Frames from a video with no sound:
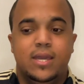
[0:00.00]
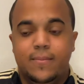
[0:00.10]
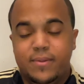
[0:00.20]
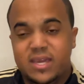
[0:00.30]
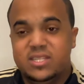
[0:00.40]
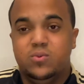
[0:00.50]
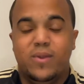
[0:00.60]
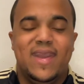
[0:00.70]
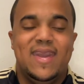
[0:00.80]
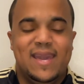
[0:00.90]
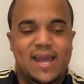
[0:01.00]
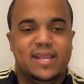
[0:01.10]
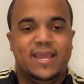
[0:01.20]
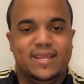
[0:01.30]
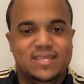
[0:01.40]
Because the way he got
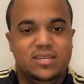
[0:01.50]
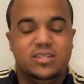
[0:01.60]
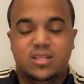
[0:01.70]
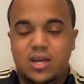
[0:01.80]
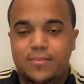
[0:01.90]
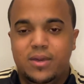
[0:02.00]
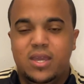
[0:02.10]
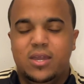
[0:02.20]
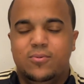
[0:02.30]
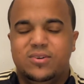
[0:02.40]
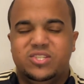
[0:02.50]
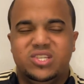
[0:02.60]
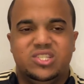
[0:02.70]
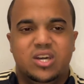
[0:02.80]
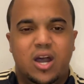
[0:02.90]
kicked out of the club was
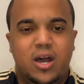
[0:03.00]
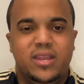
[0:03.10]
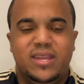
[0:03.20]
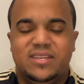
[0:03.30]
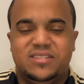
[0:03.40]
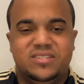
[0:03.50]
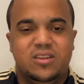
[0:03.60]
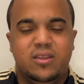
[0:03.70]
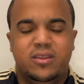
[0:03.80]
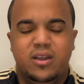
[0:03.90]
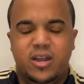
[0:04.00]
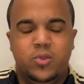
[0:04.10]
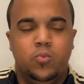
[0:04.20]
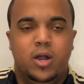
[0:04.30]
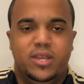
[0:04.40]
just unnecessary and
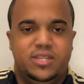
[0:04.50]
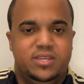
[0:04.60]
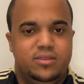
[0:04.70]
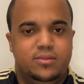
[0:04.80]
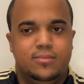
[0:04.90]
unwanted.